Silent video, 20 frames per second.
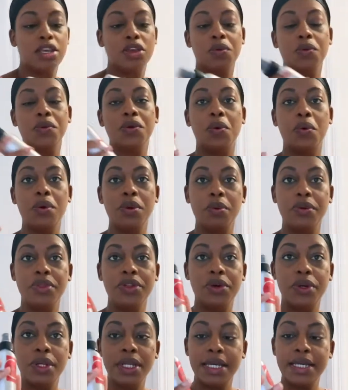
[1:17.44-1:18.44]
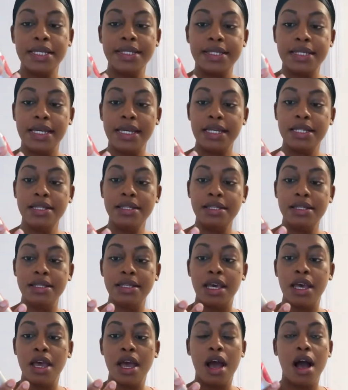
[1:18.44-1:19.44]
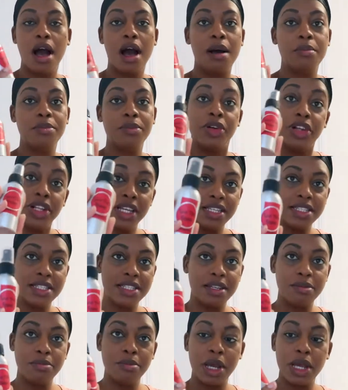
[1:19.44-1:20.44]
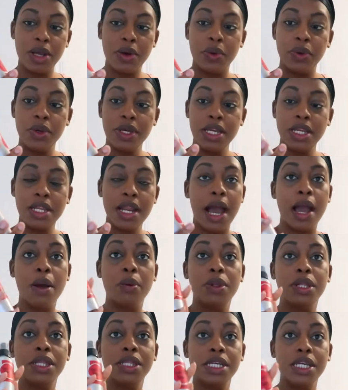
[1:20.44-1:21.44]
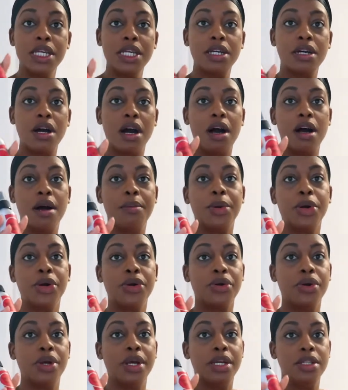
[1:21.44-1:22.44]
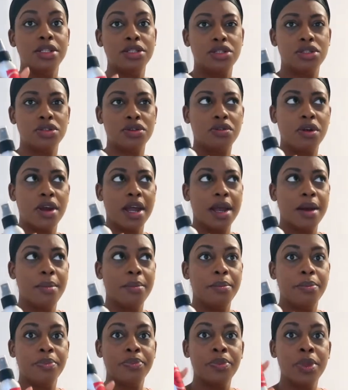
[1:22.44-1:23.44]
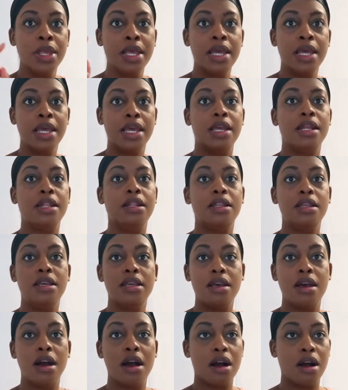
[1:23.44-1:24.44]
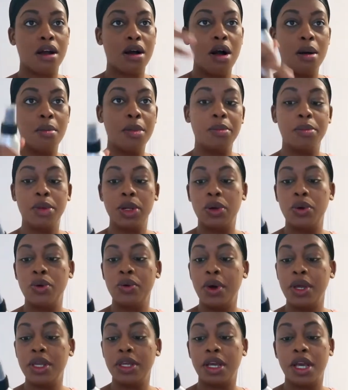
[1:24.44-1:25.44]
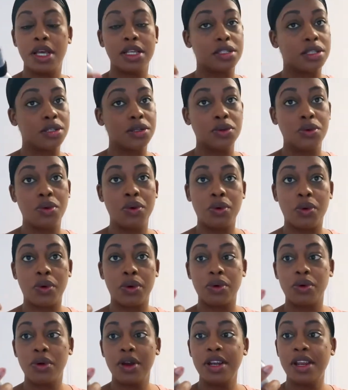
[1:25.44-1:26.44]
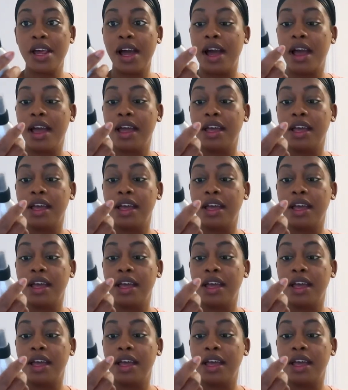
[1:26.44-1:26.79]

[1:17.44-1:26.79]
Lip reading: you would go in with your lace tint, your lace tint by Queen. I will link her Instagram in the comment below, and you guys can go order it.